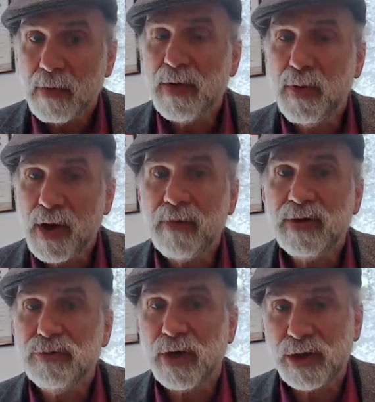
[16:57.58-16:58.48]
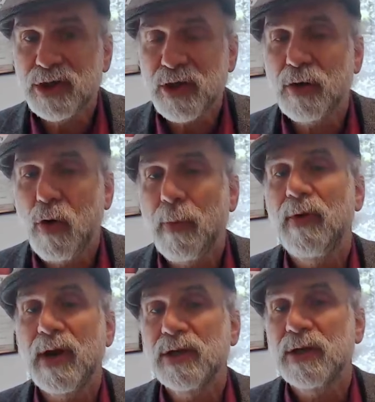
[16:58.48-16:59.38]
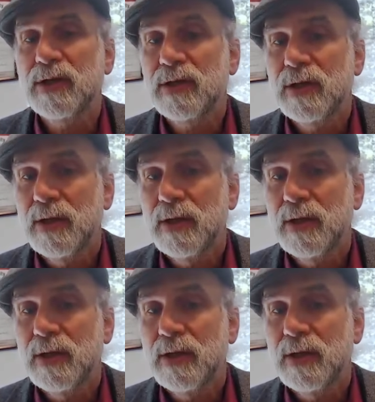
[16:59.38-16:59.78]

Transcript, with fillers: with putting restrictions on corporations.